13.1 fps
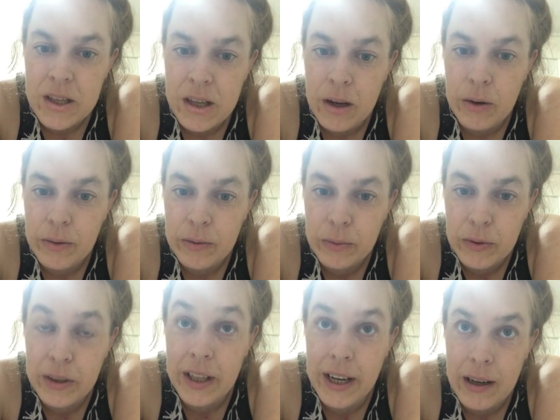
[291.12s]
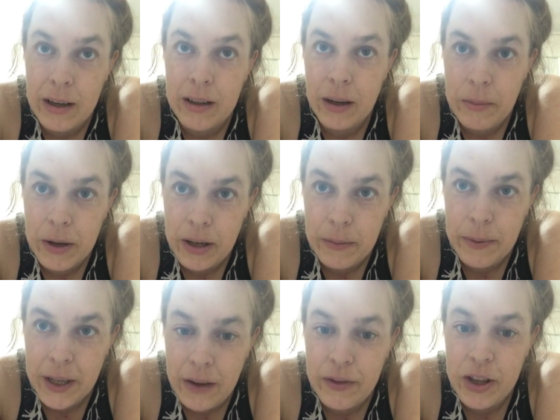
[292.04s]
So yeah, I'm going to
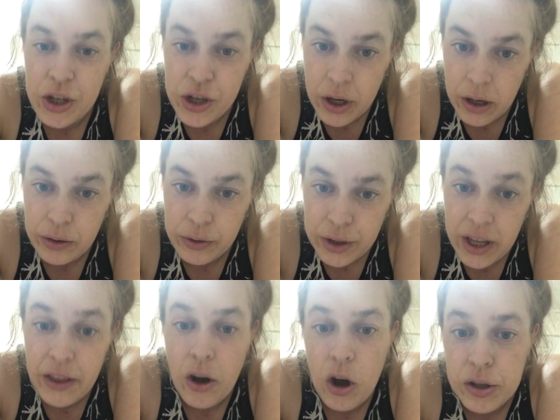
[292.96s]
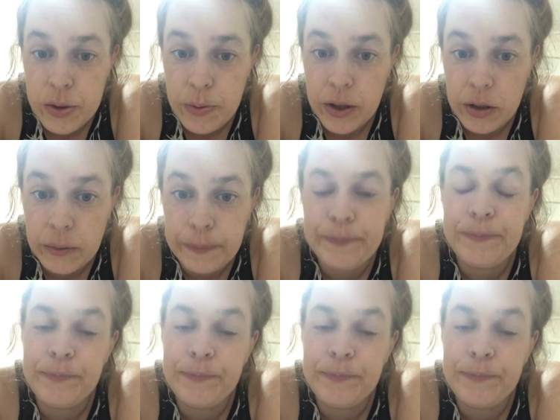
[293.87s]
be having the child in the hospital.